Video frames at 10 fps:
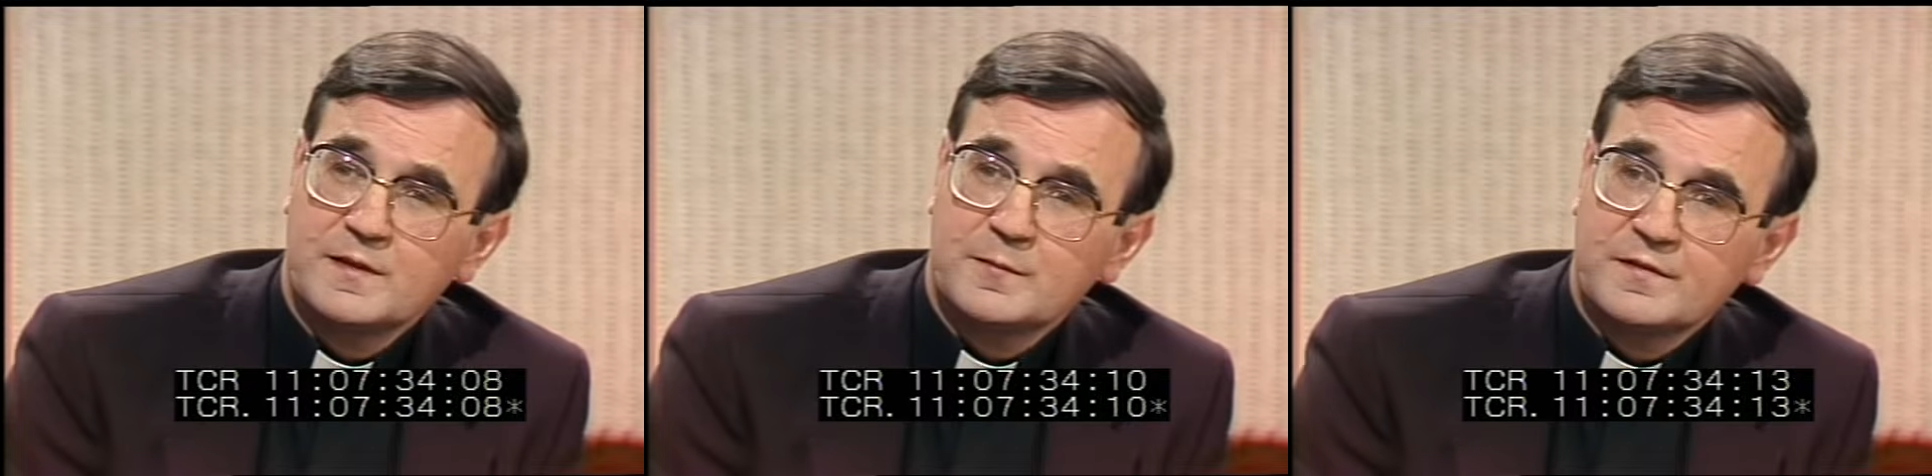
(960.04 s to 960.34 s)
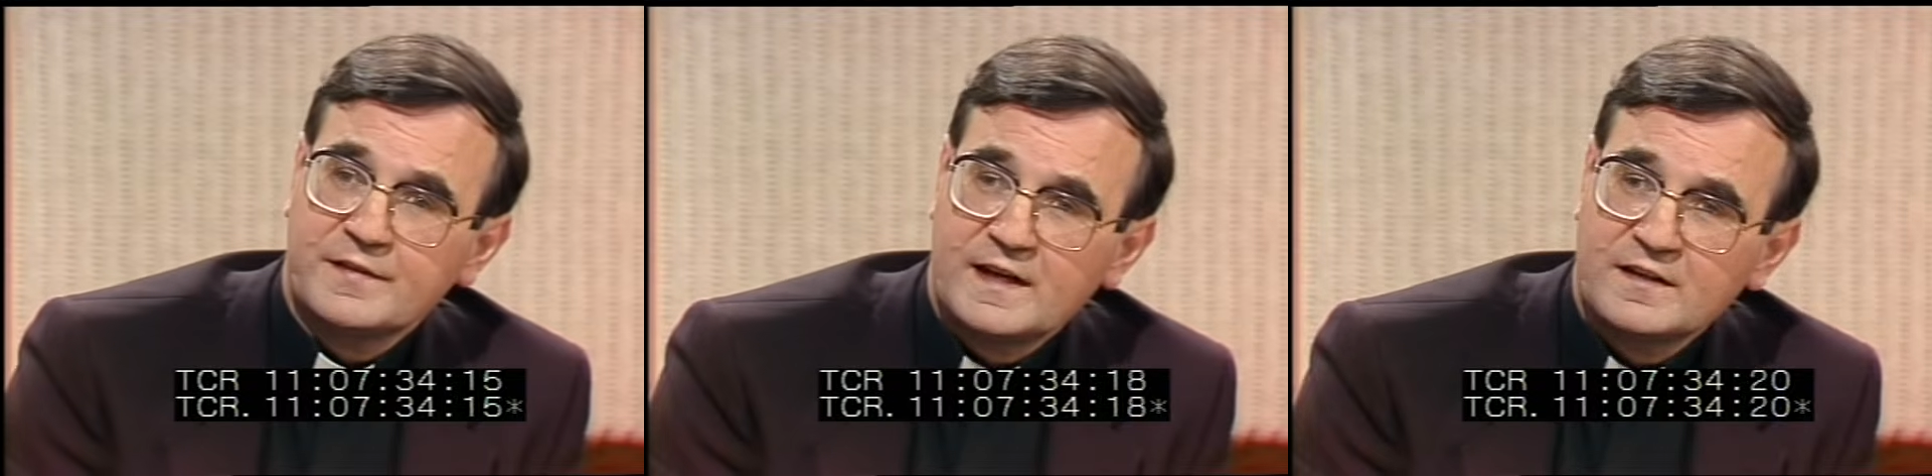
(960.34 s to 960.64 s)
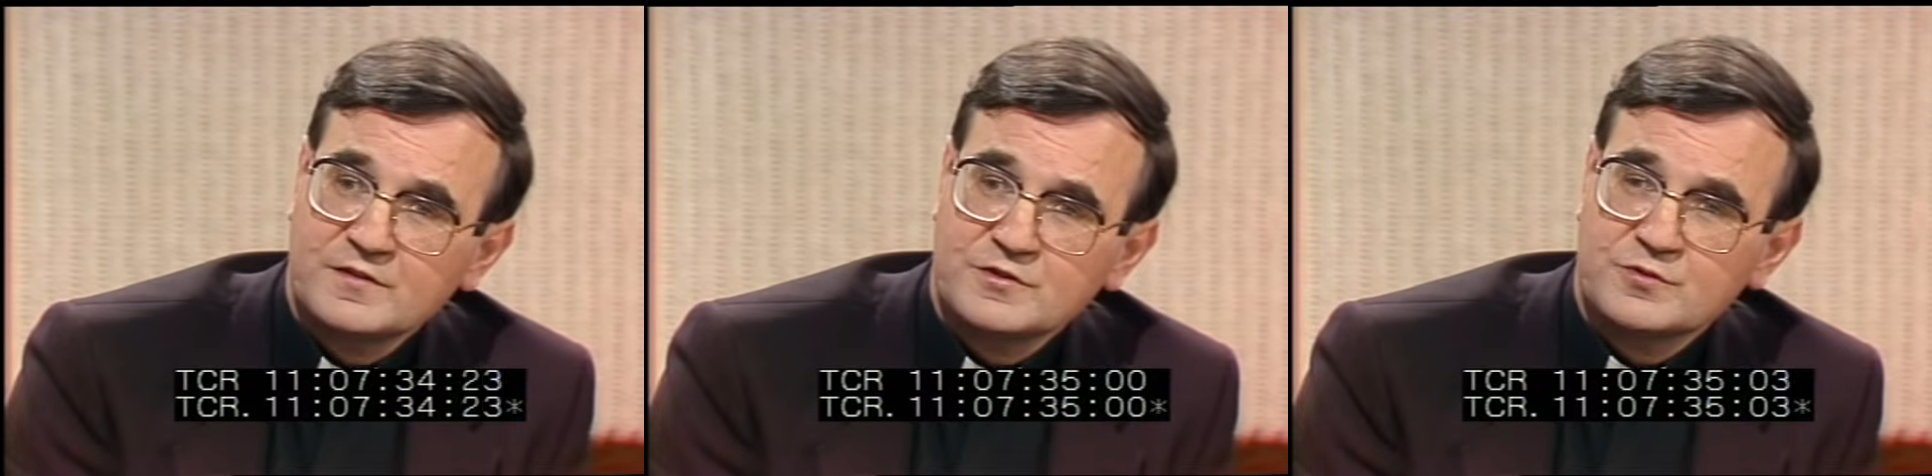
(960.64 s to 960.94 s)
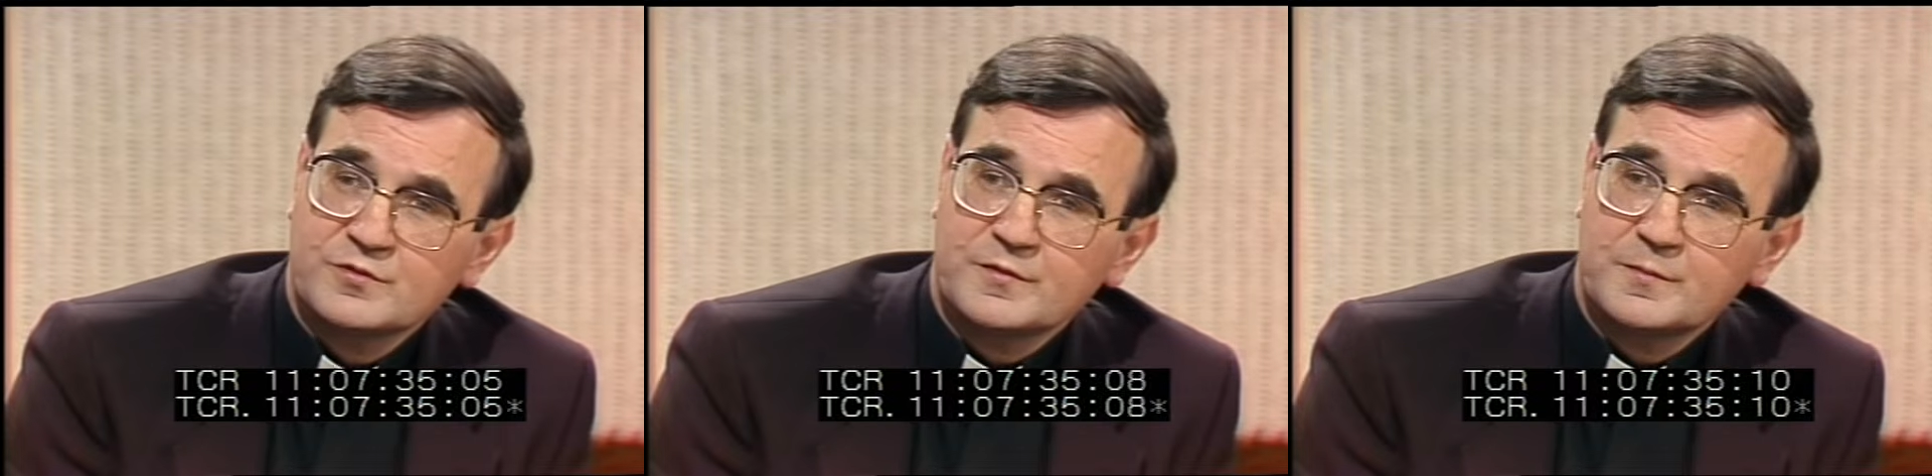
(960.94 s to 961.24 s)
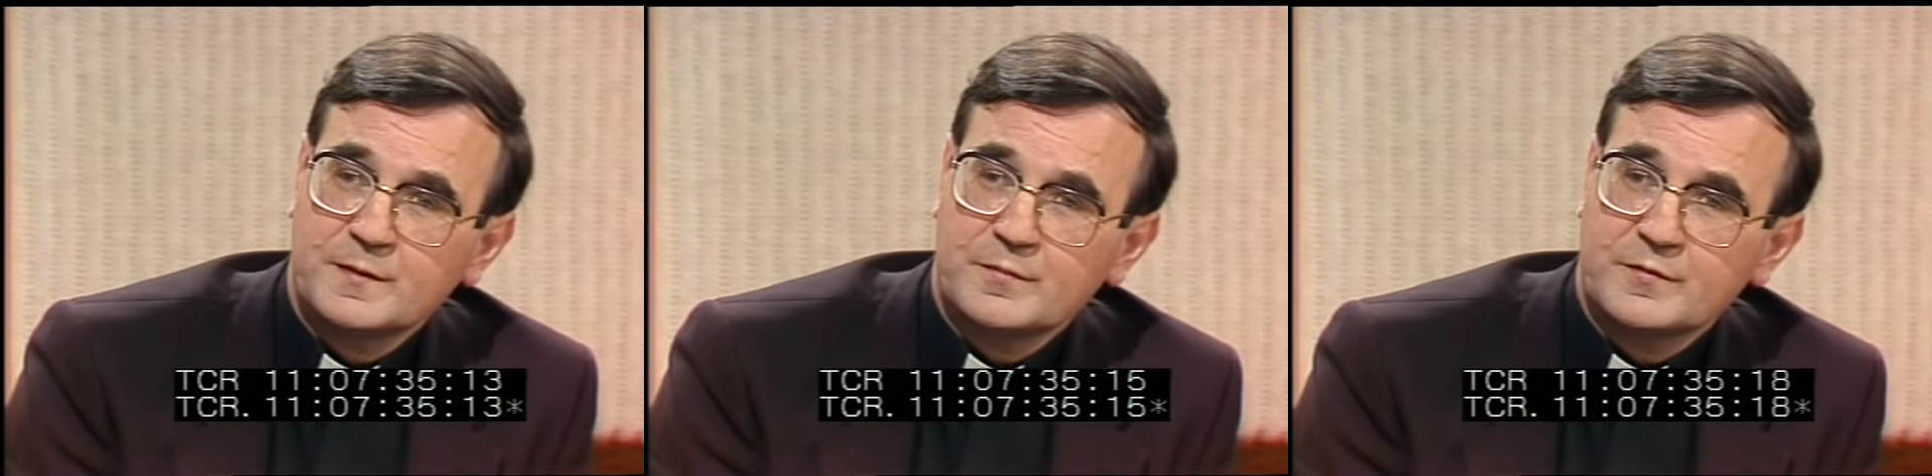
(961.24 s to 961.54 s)
people's attitudes or
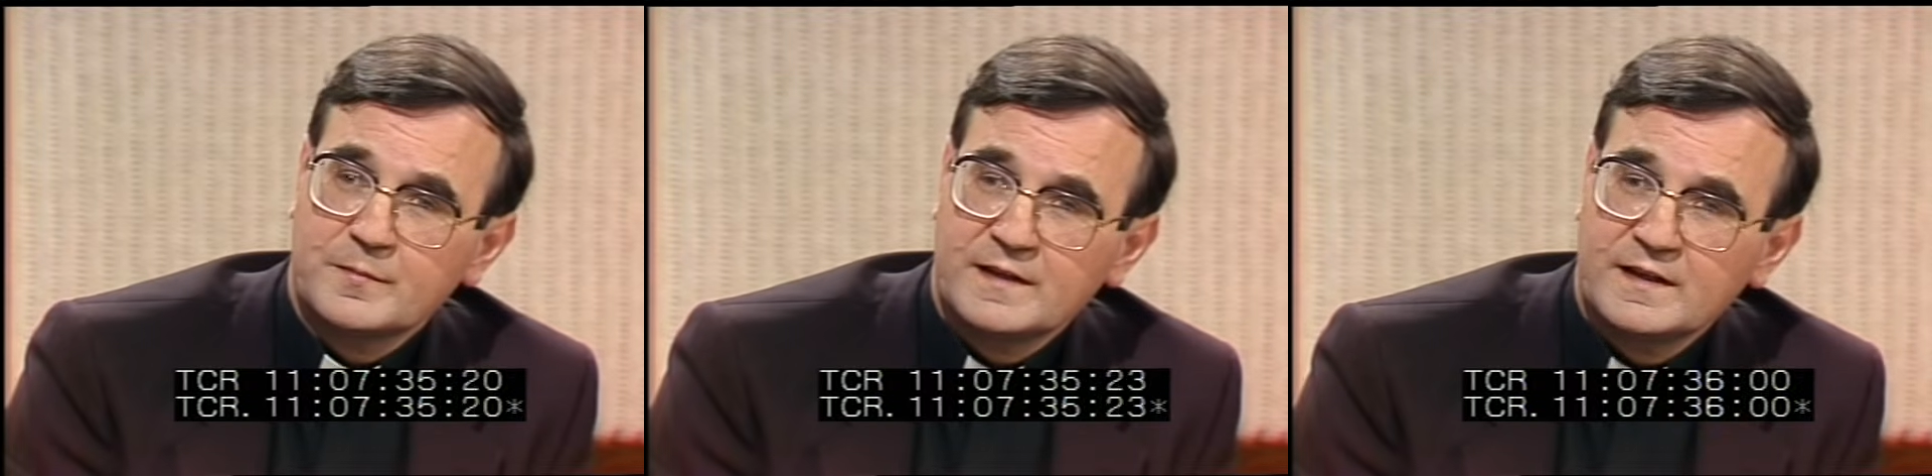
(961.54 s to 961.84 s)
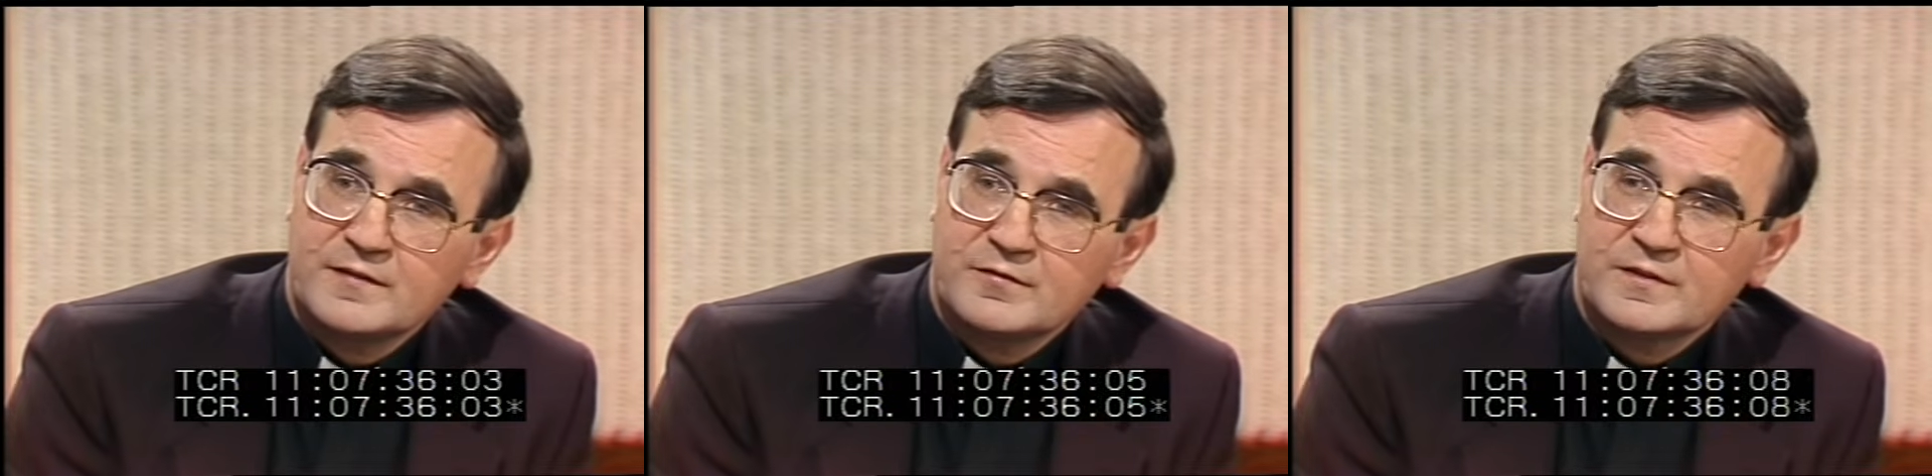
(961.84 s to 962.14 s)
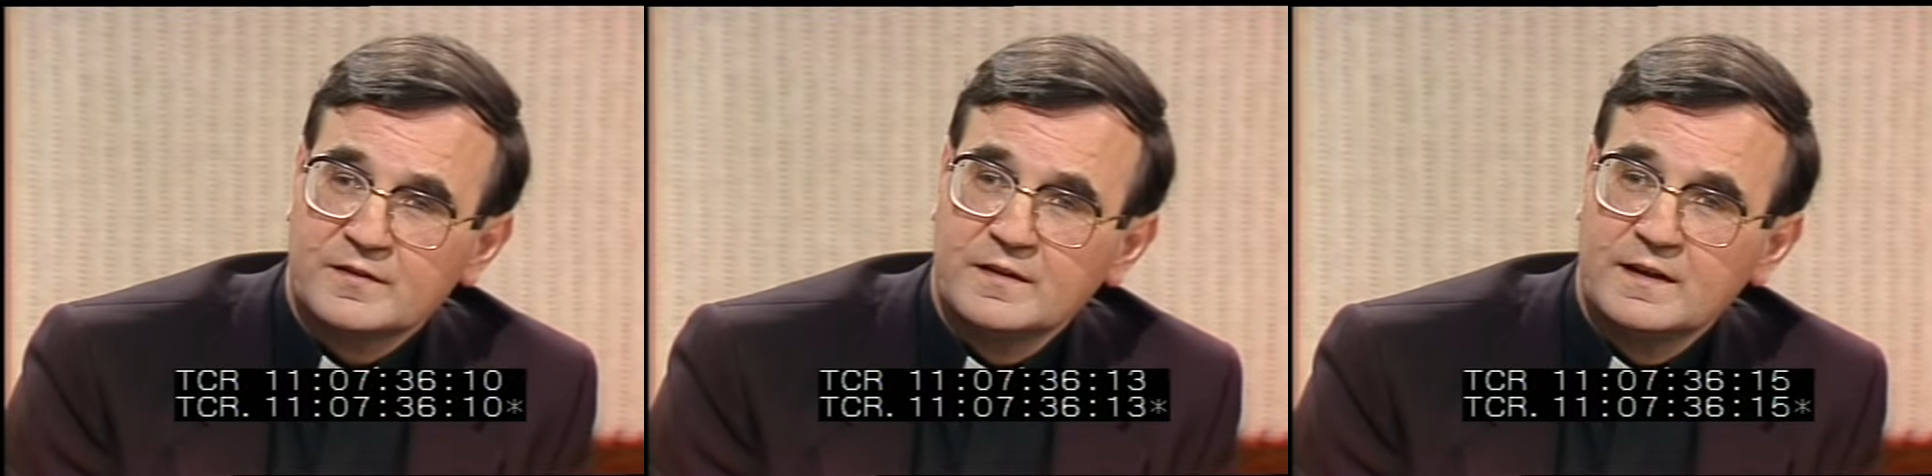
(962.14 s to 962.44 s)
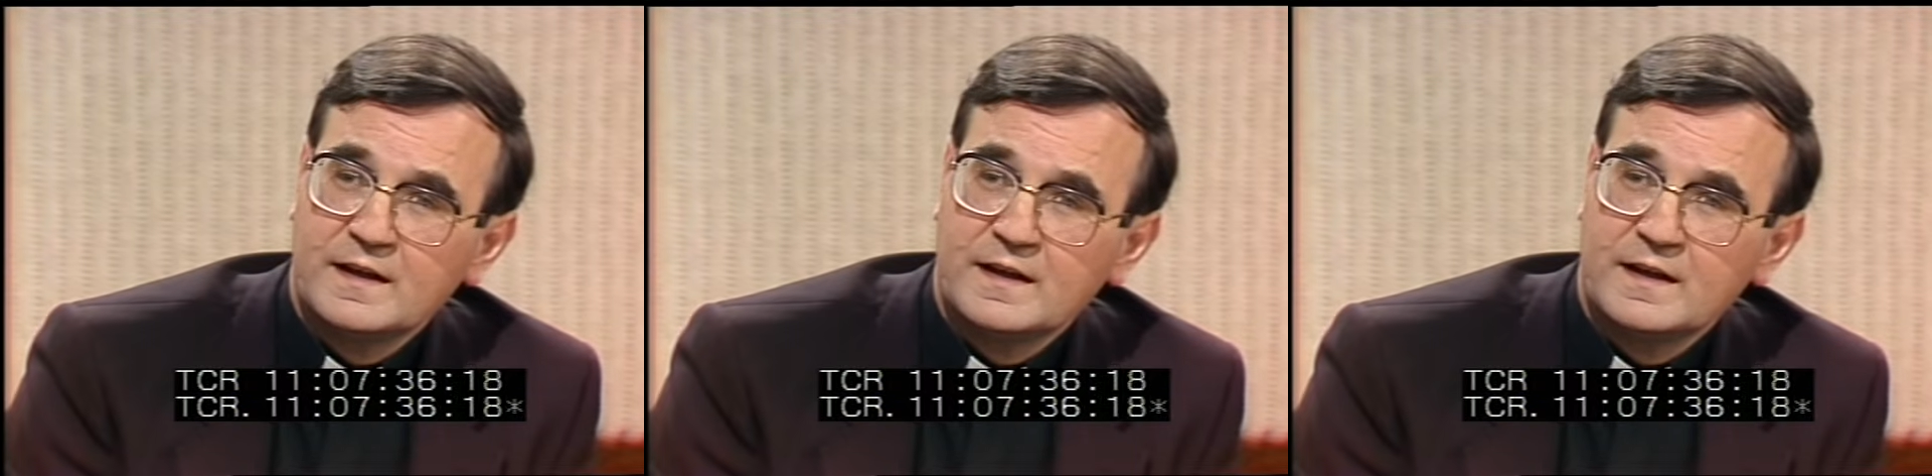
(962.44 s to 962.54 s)
people's behaviour.